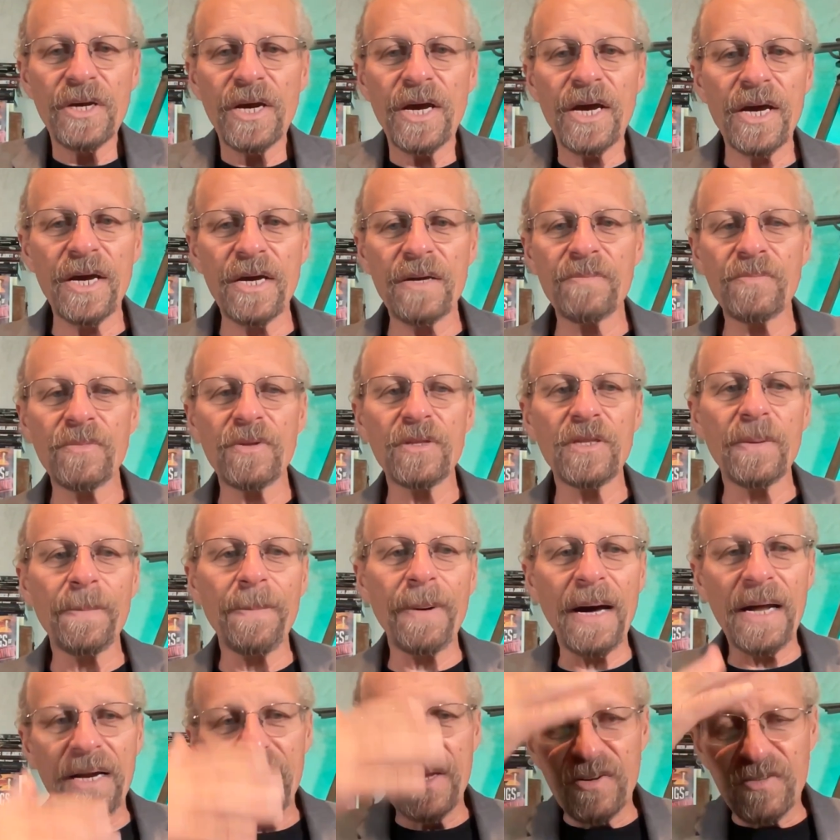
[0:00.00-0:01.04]

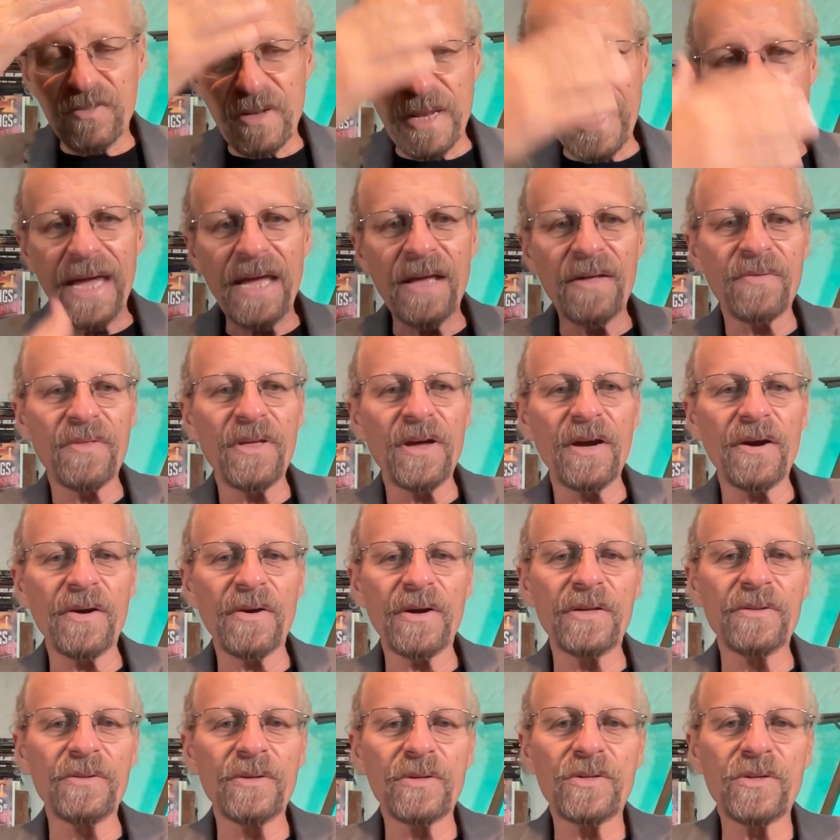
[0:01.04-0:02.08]
laying there
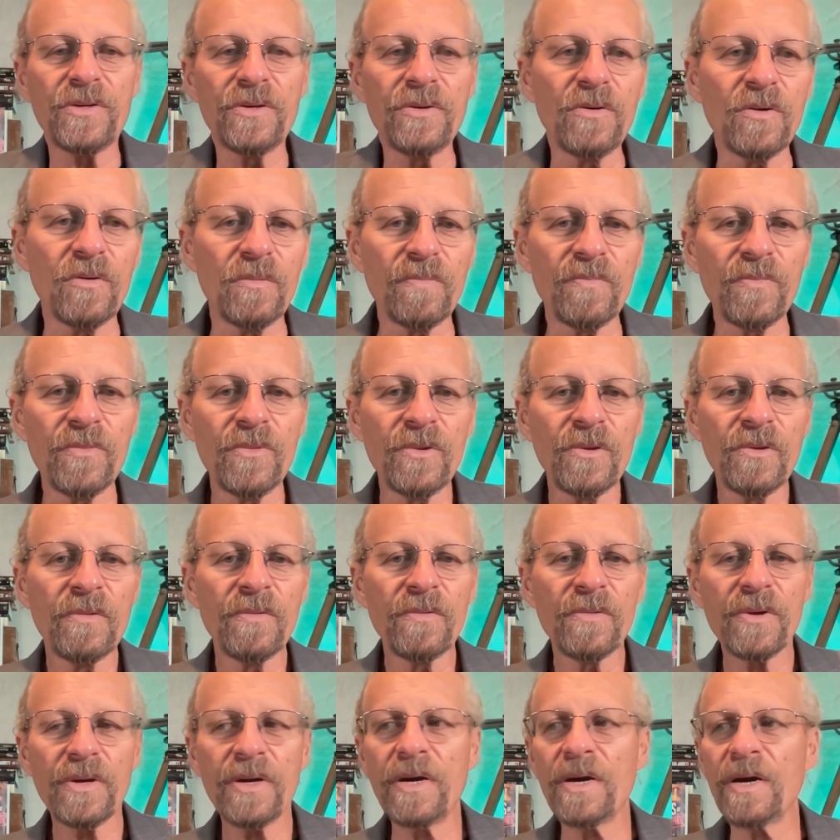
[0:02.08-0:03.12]
in the tomb
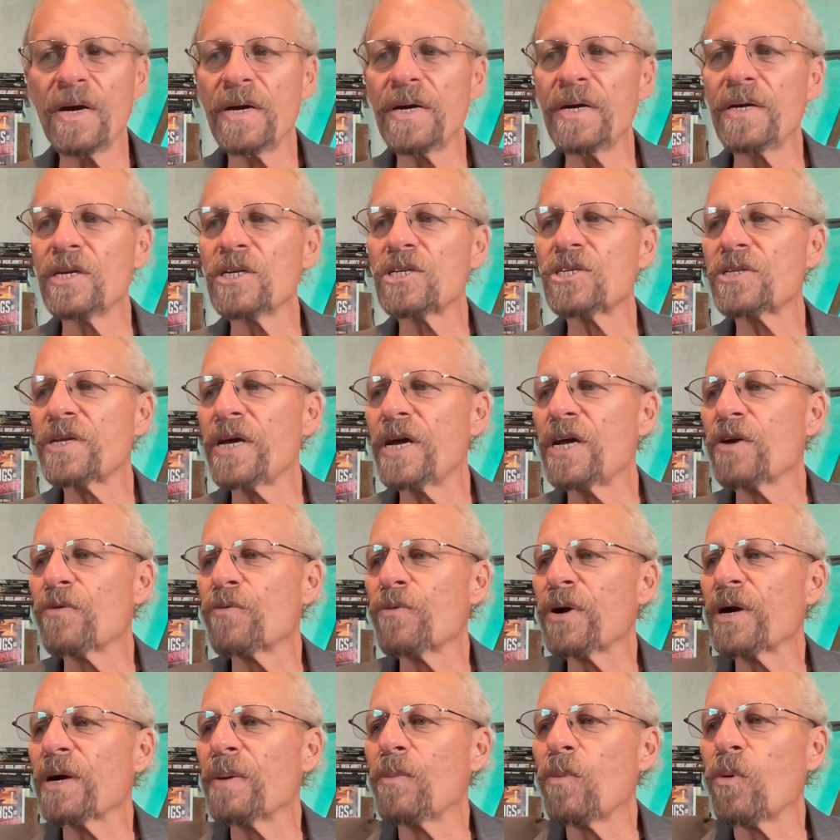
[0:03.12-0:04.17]
in a state of
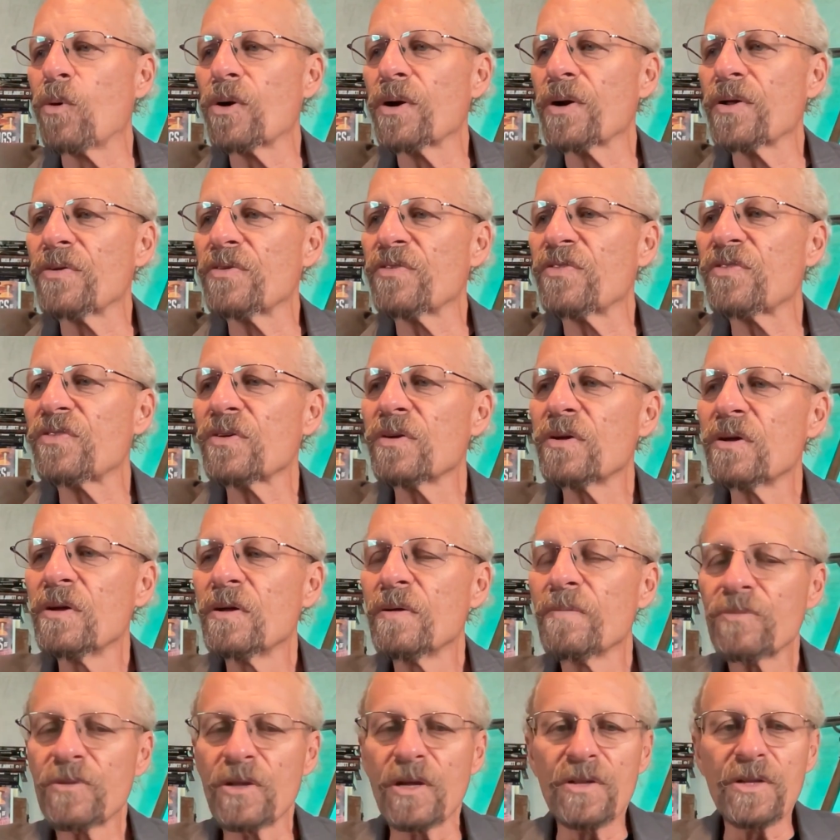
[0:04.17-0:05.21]
rigor mortis.
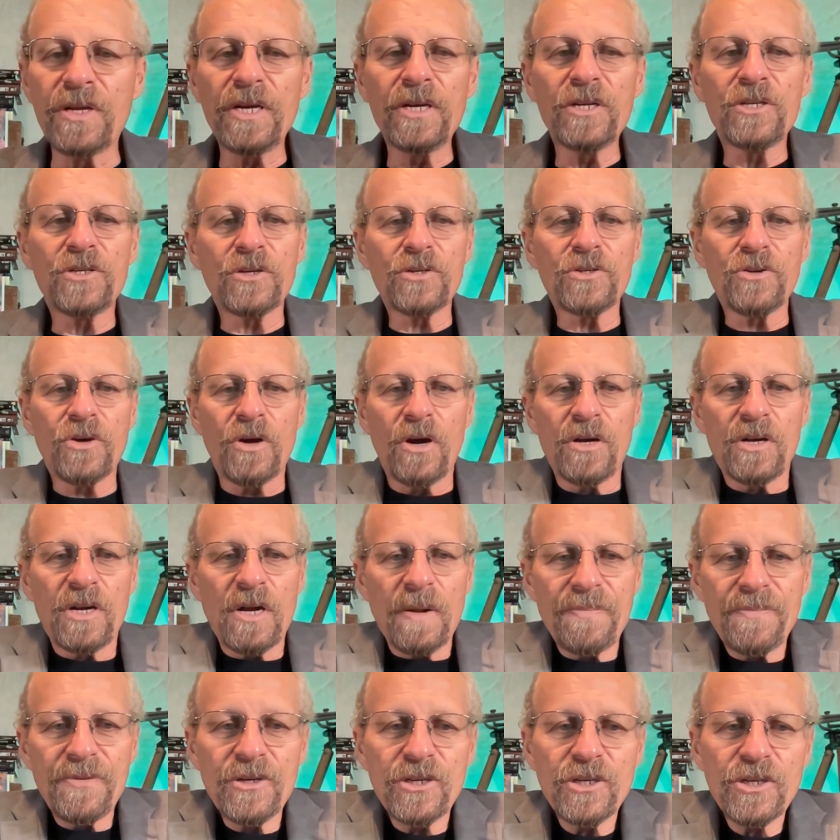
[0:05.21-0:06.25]
The knees are drawn
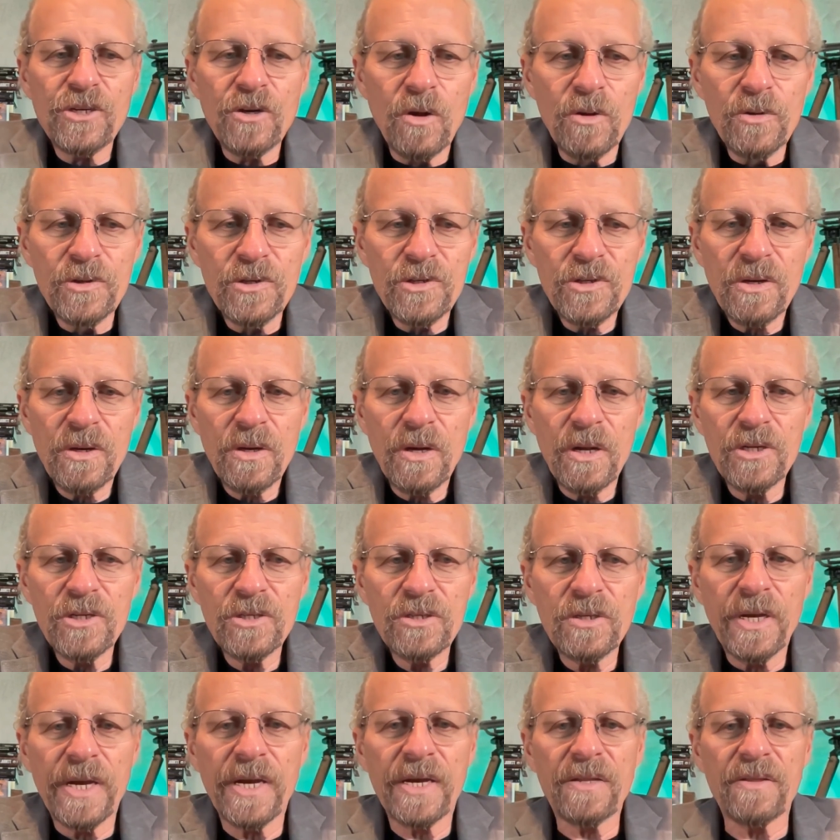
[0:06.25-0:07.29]
up, the shoulders are hunched
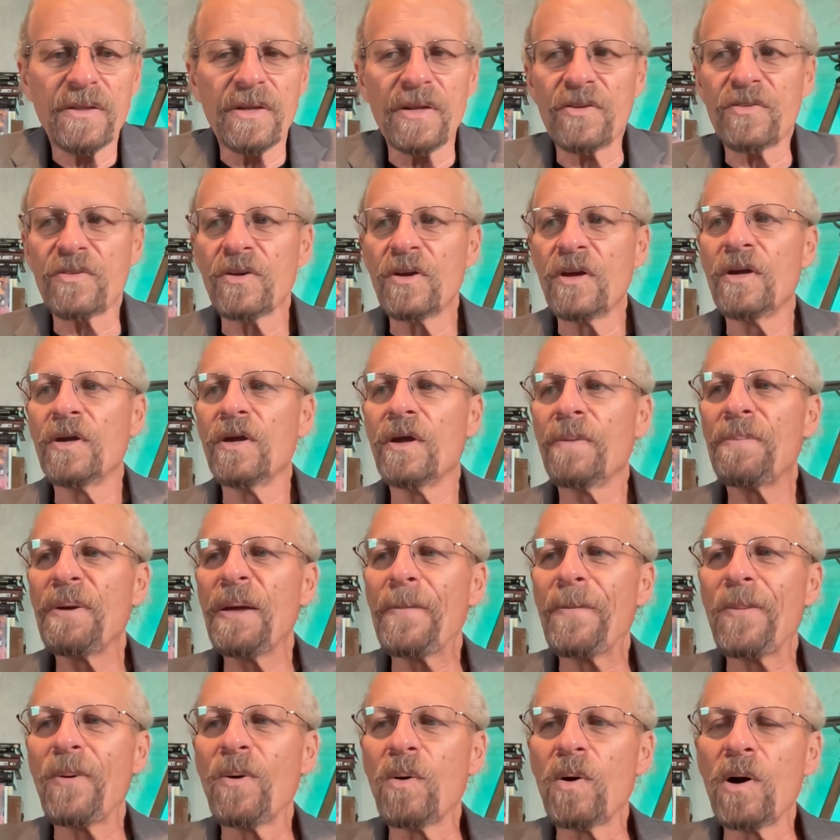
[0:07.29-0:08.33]
like this.
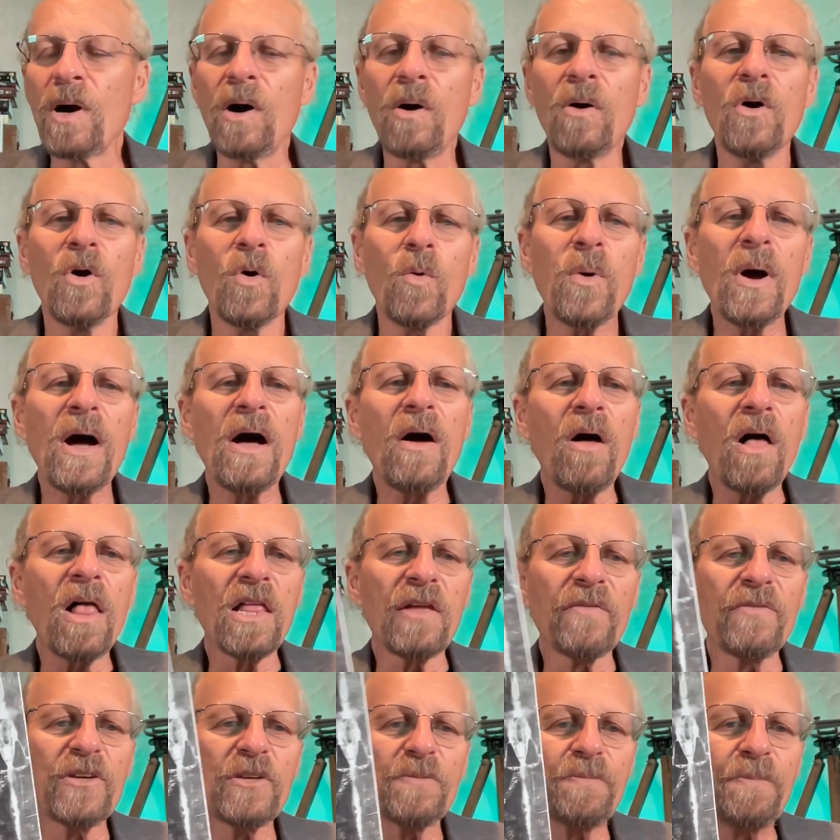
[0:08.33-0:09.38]
People will go, well, all
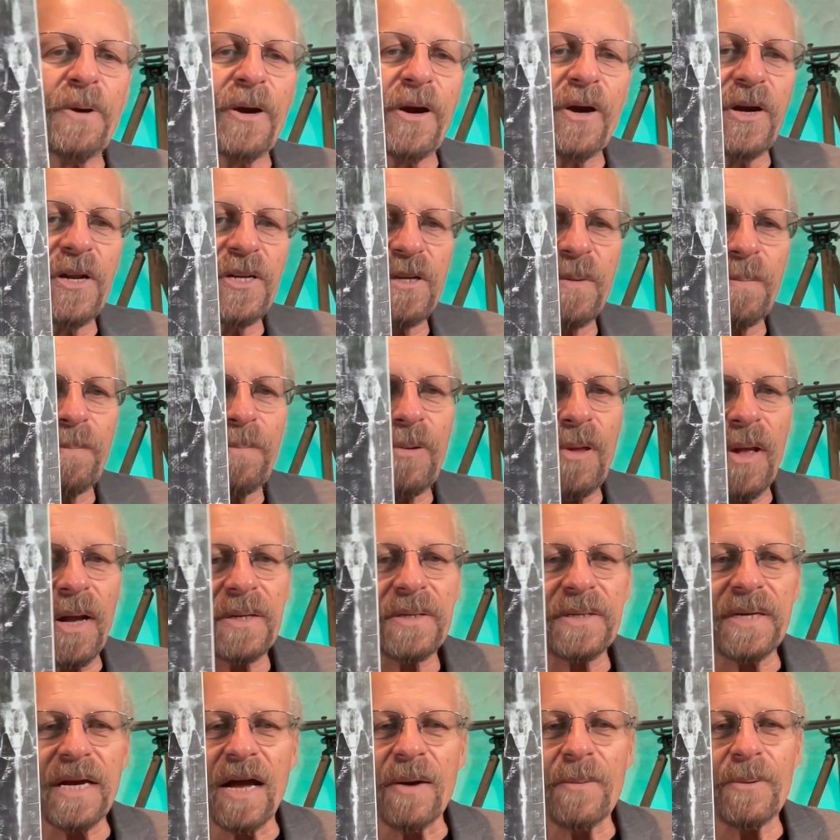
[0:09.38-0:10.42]
of his beard isn't
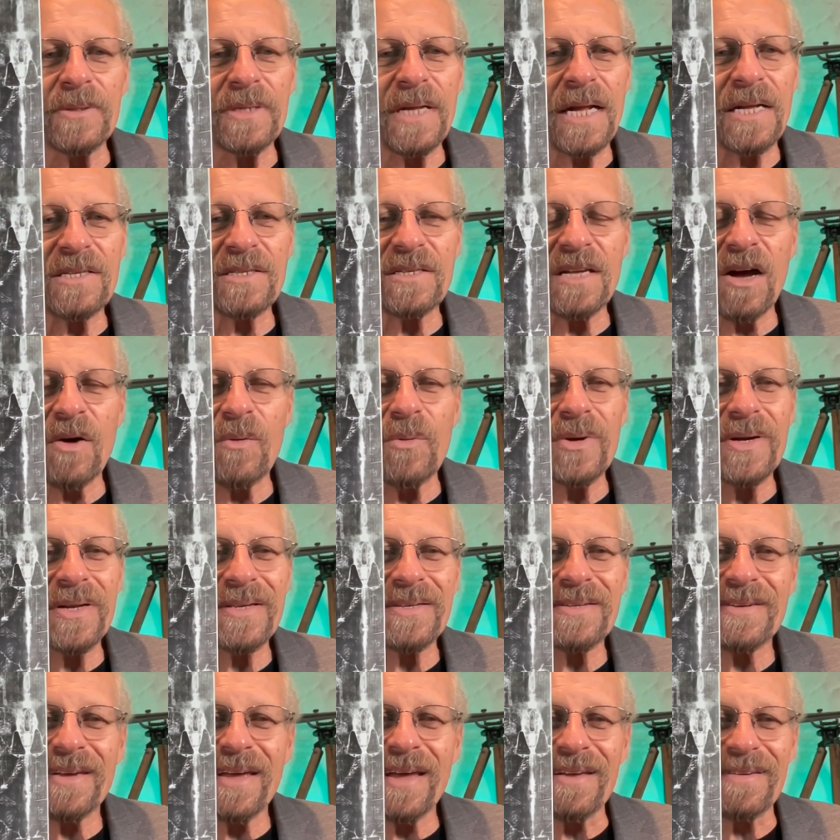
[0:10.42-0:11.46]
plucked out. Well, that's not what it
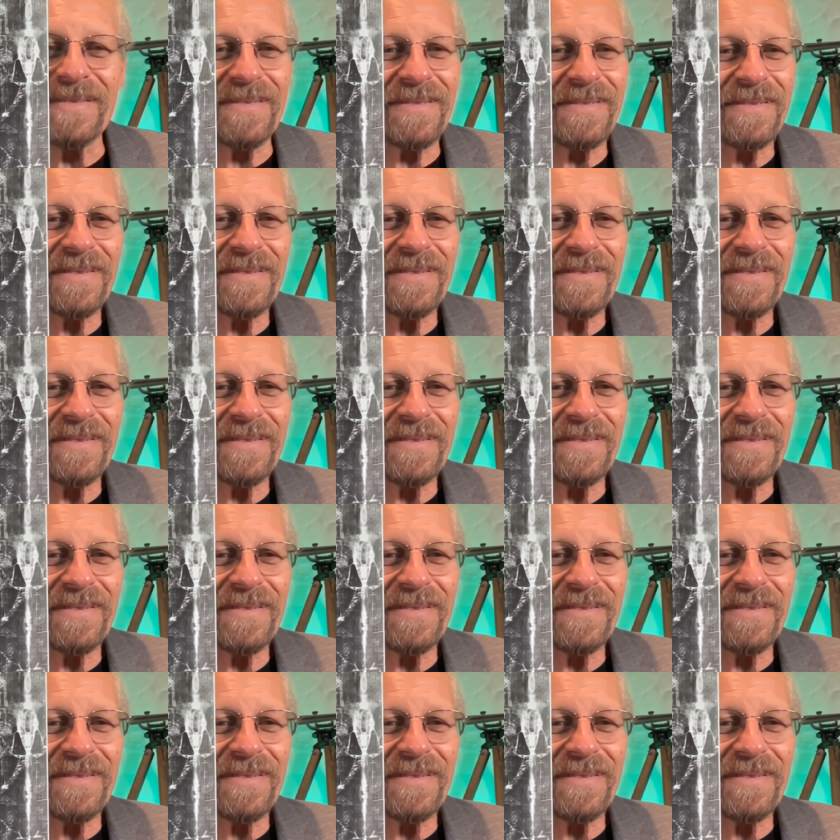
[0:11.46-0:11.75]
says.